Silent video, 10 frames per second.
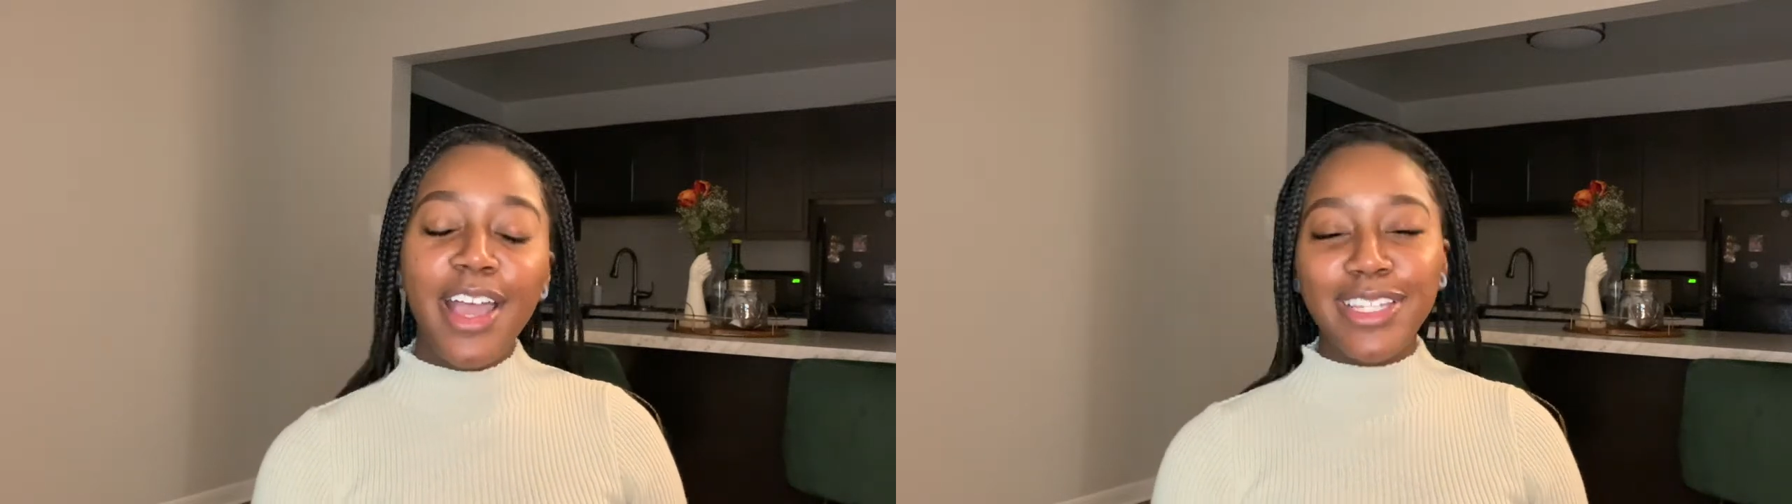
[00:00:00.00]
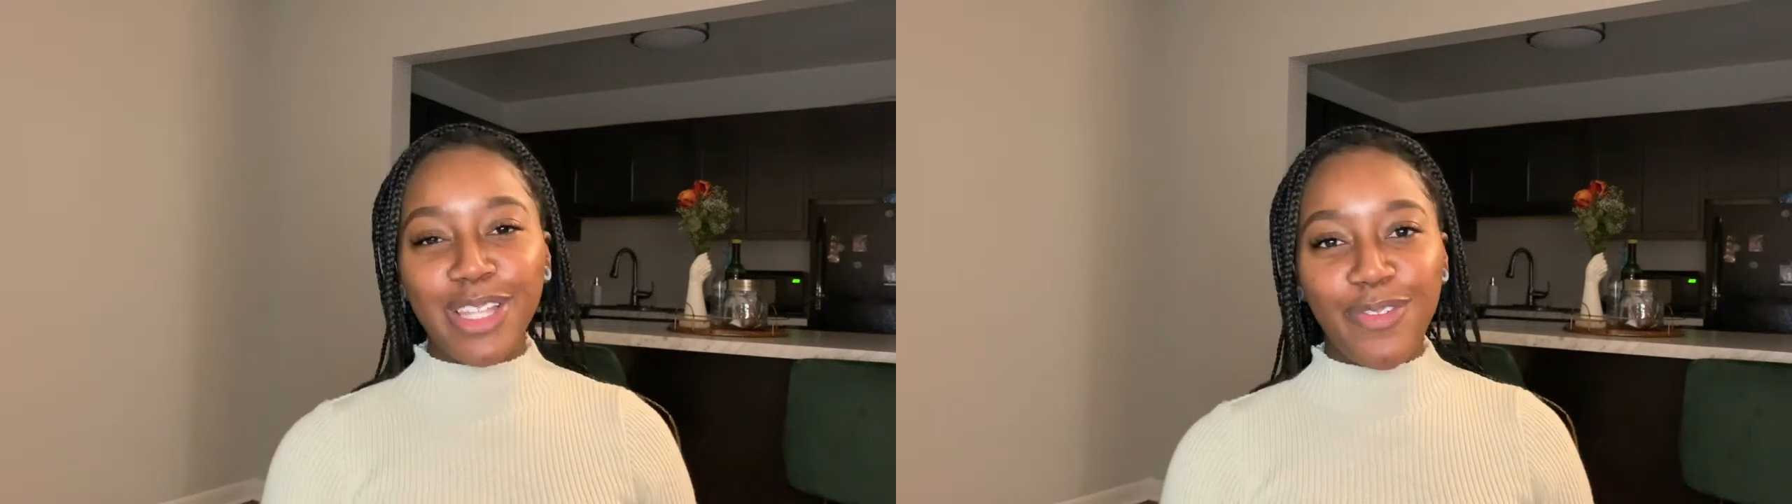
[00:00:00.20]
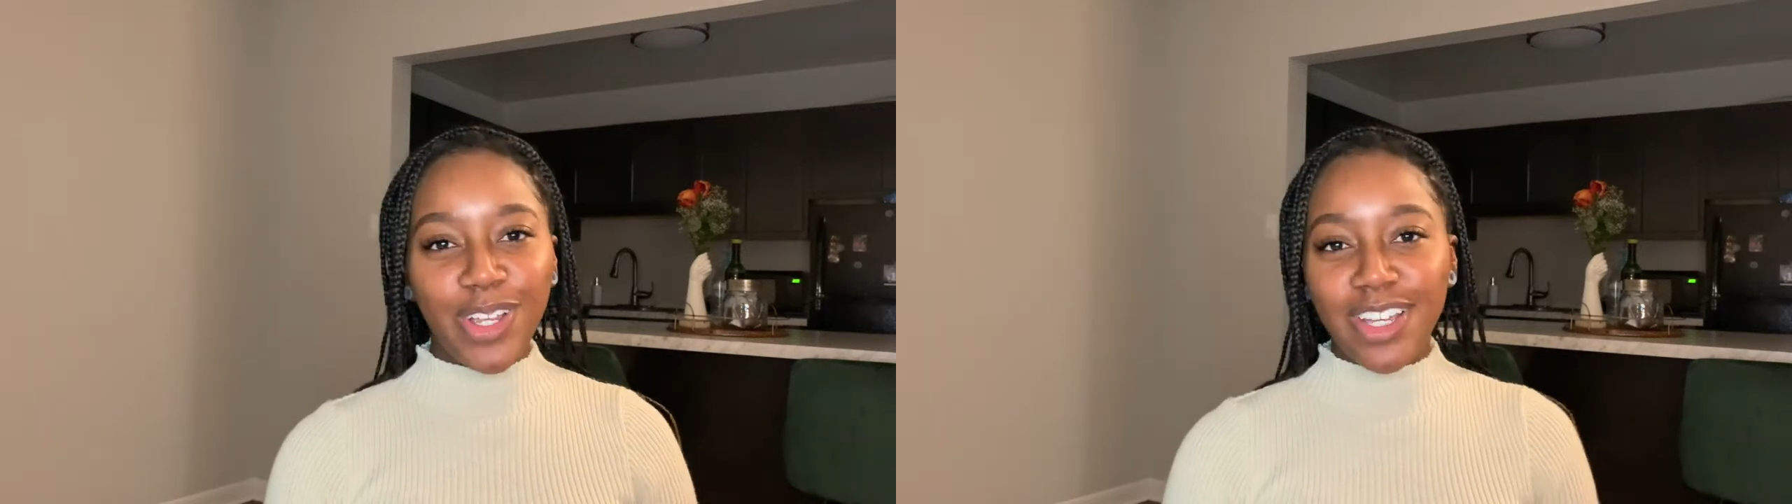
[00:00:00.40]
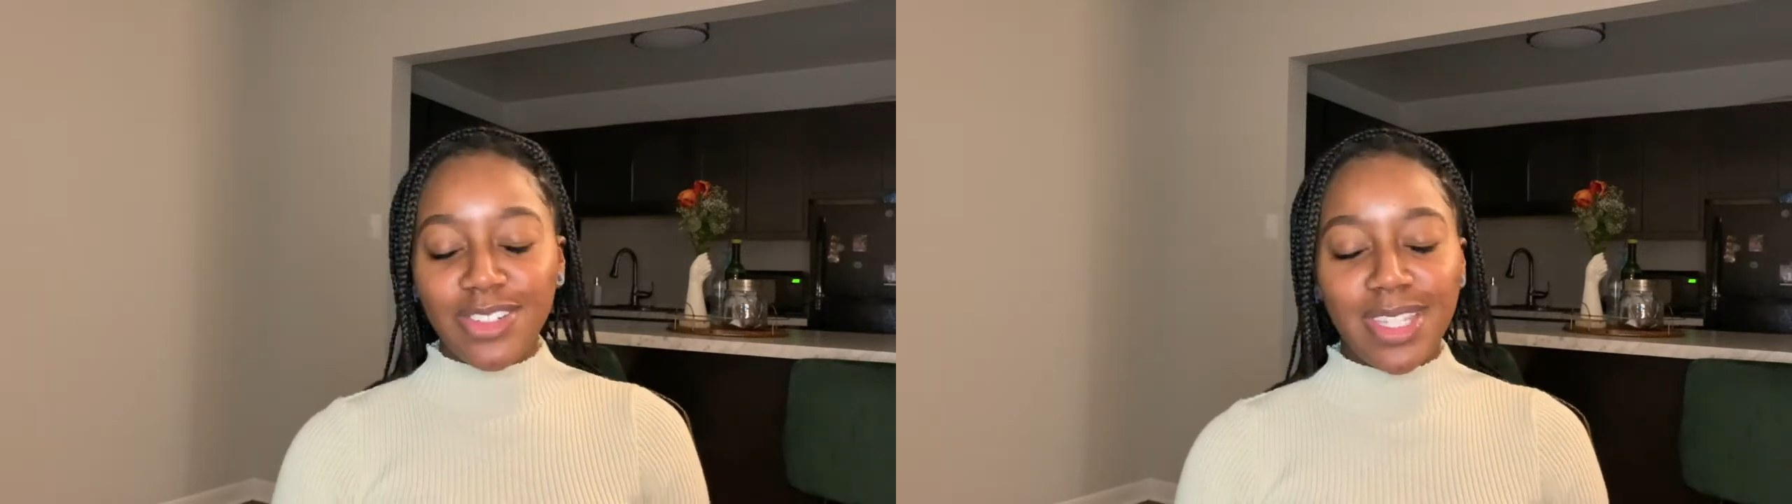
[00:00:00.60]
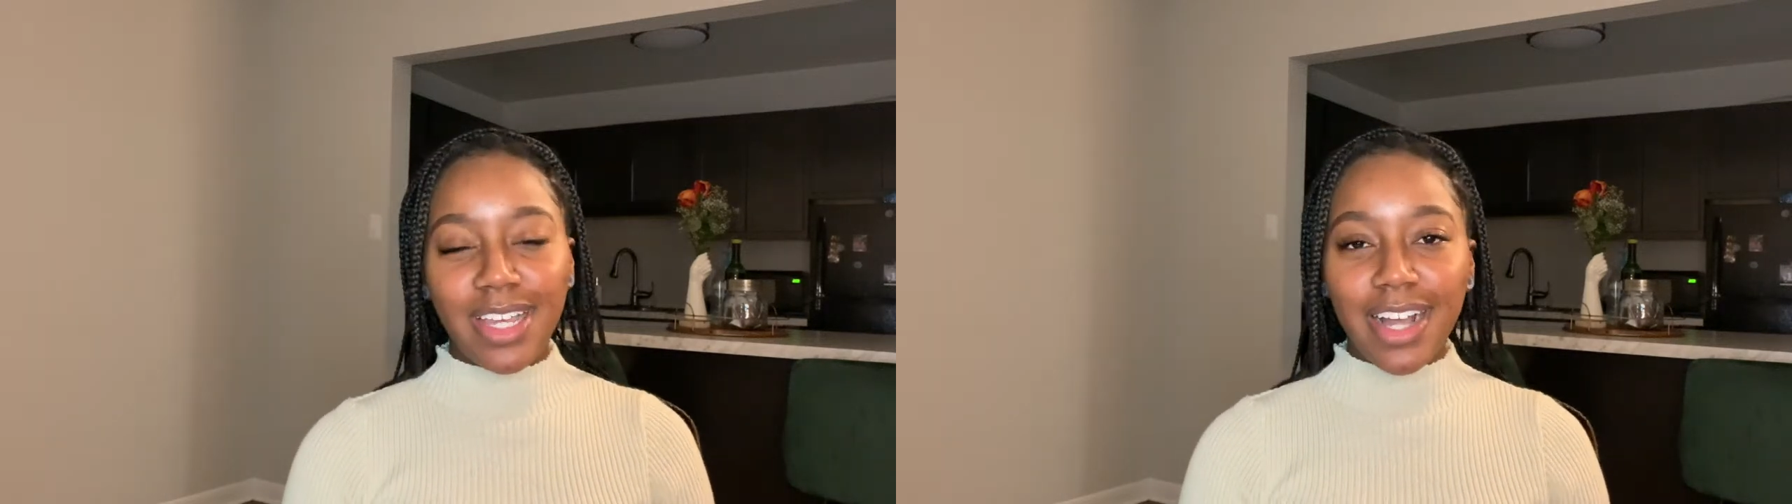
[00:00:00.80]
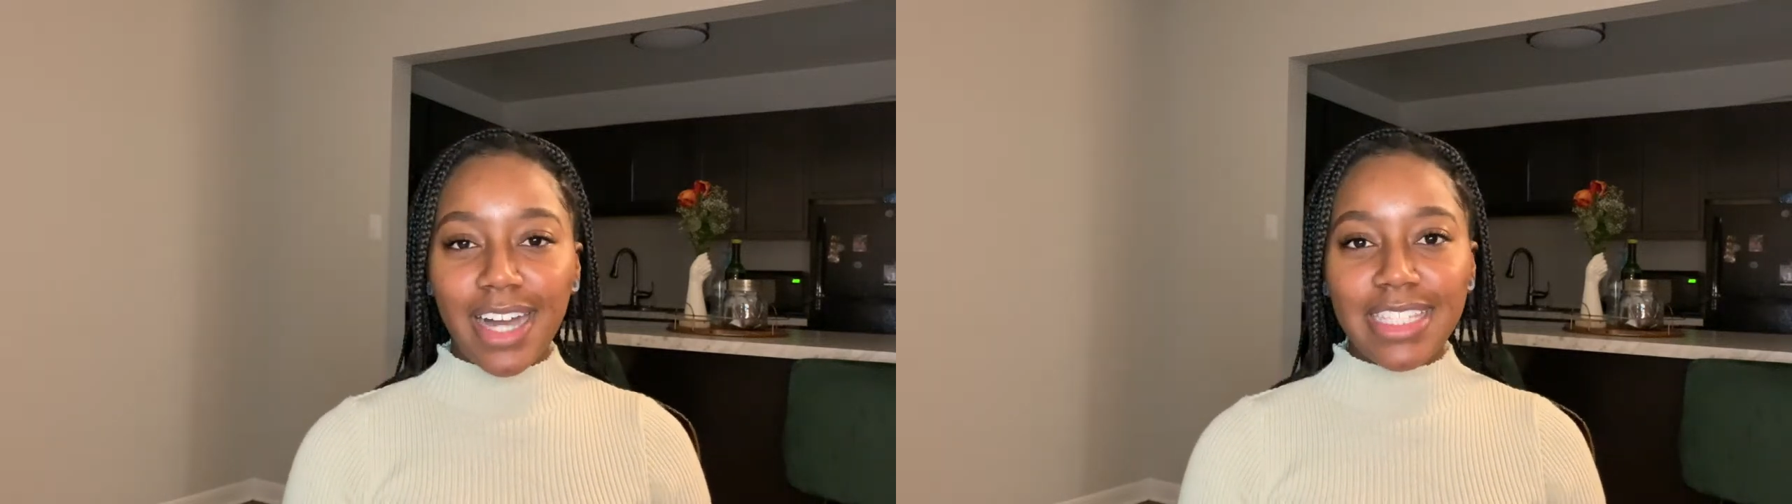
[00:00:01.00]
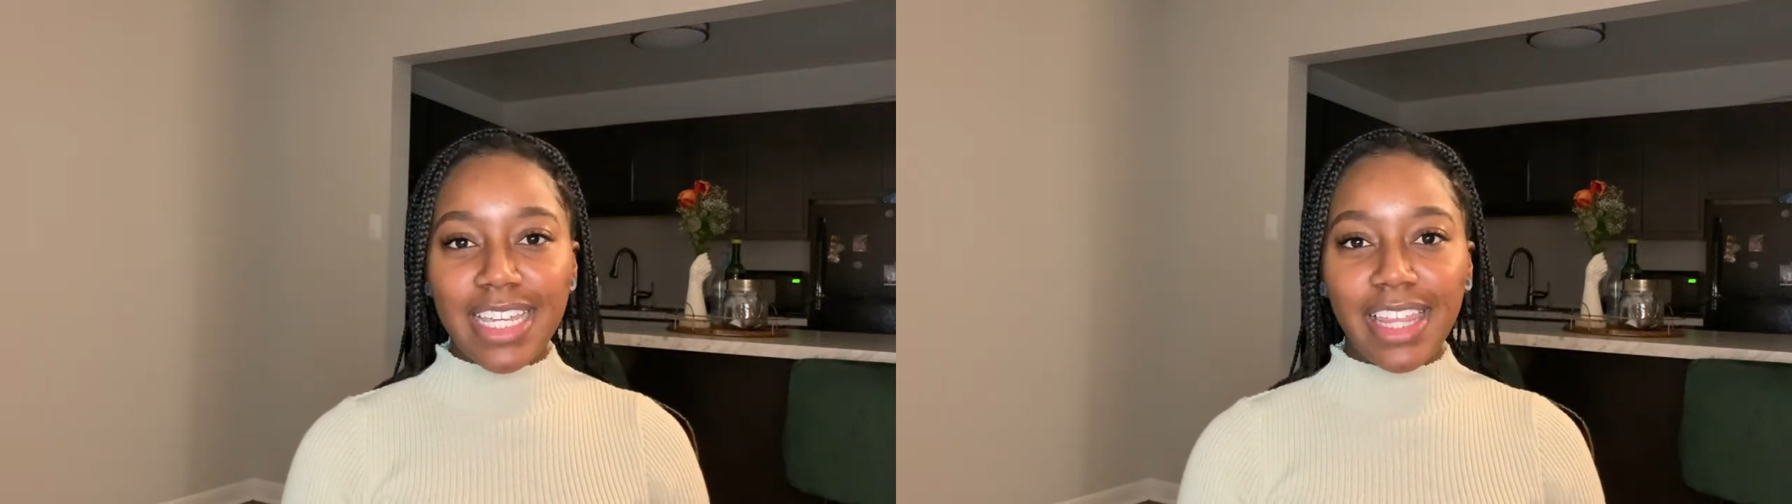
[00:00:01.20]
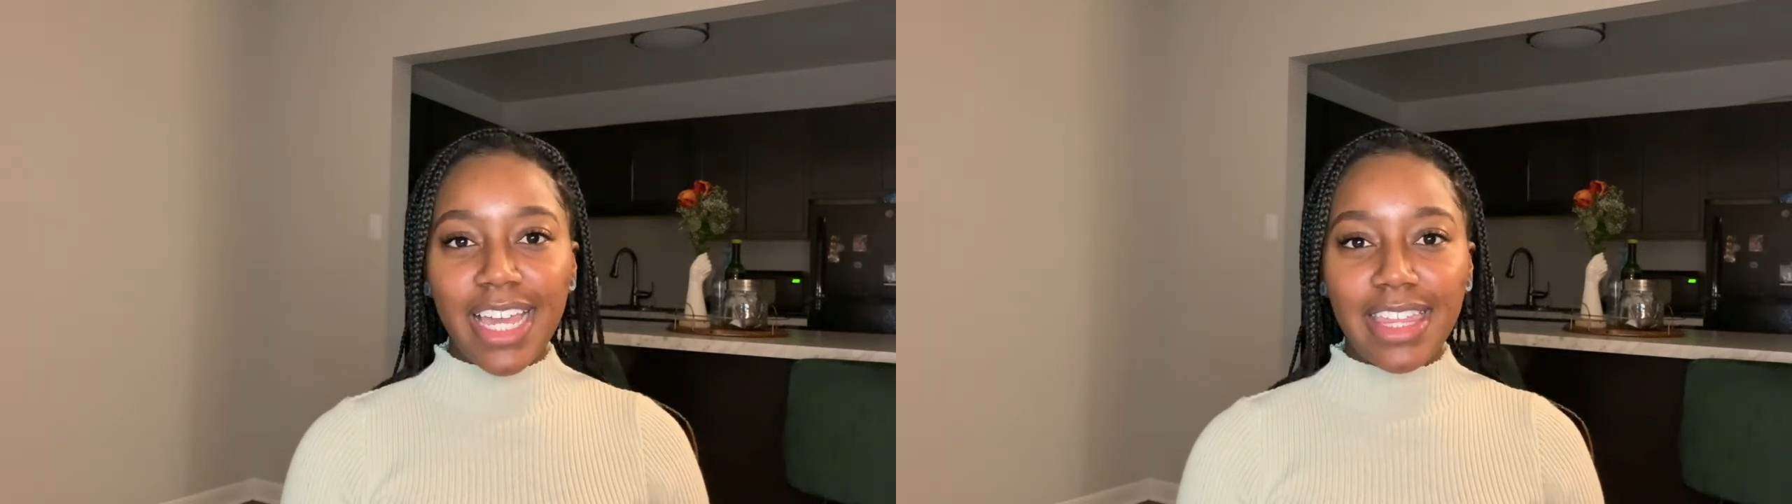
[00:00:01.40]
So if you're interested in
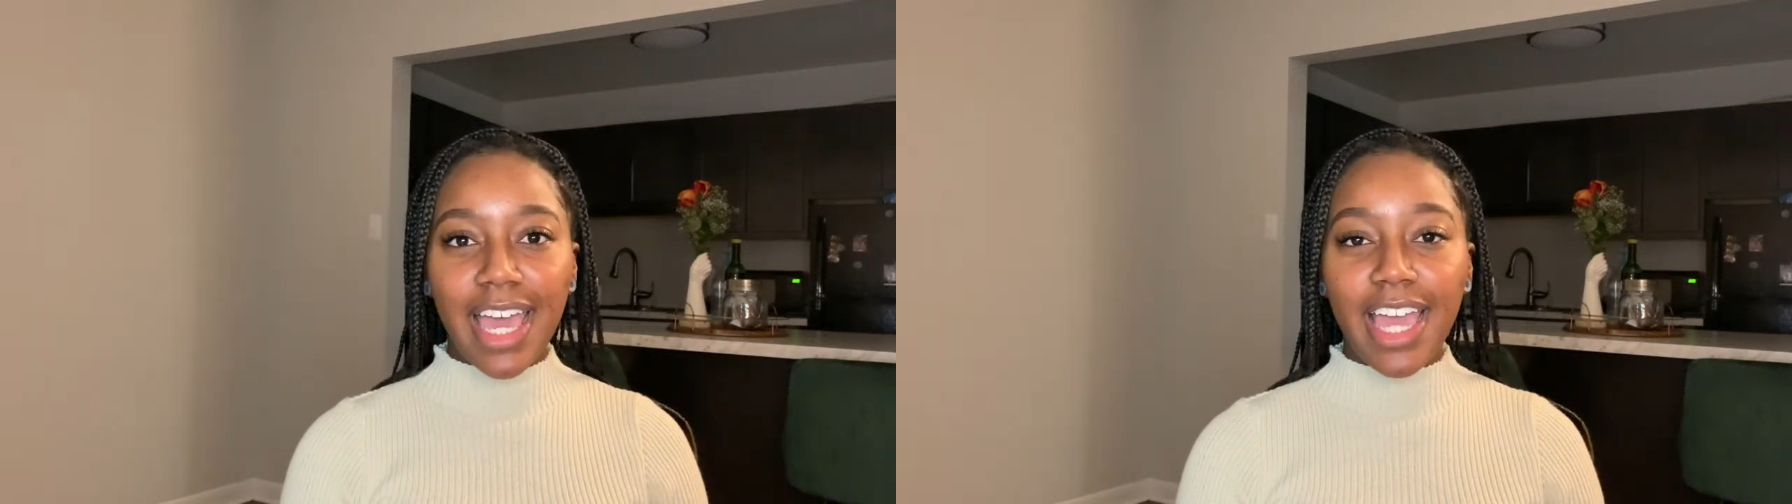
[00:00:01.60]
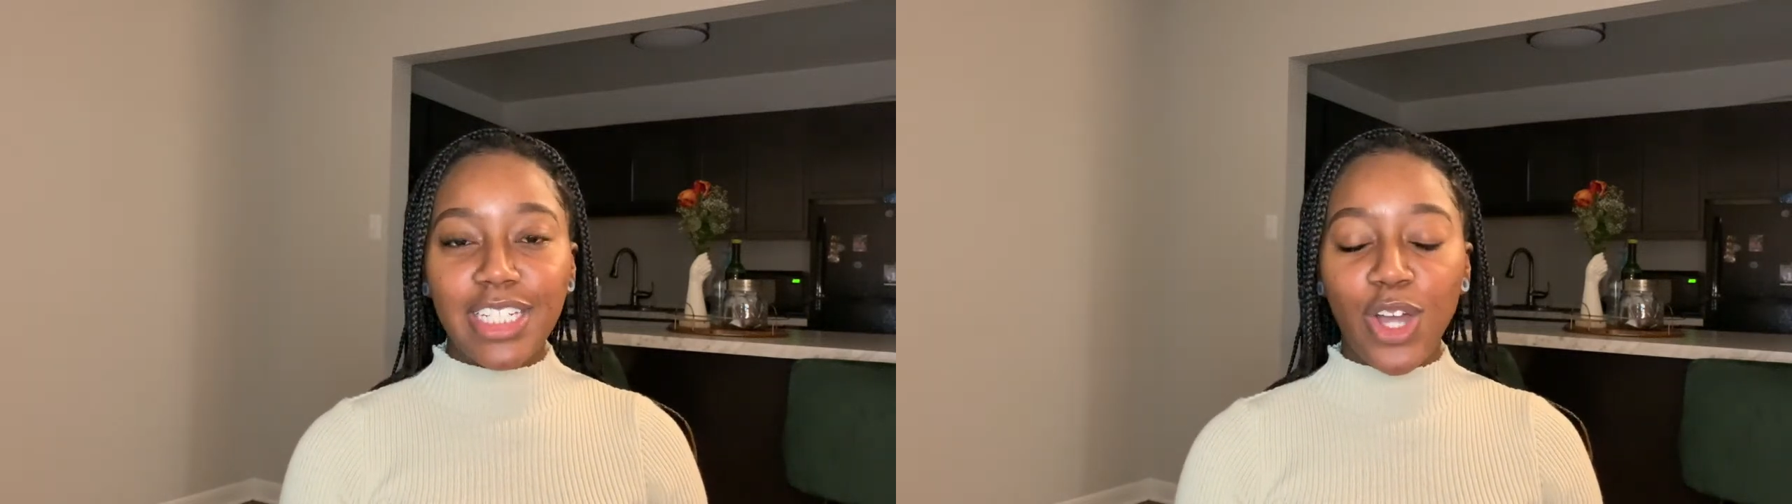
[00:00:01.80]
content like that,